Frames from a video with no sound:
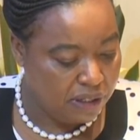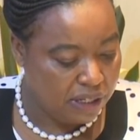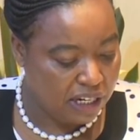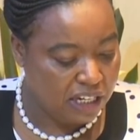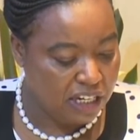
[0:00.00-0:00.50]

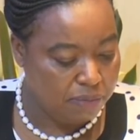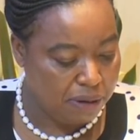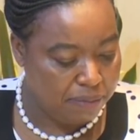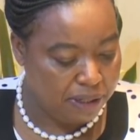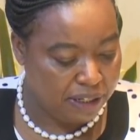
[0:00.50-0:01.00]
the Kenyan
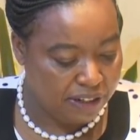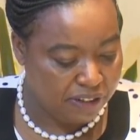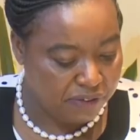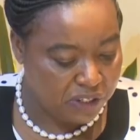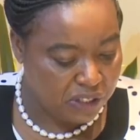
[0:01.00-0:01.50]
public
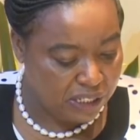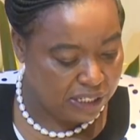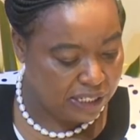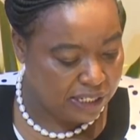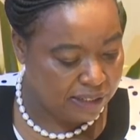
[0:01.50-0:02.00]
health
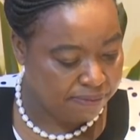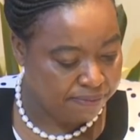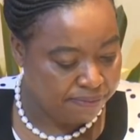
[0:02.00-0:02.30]
facilities.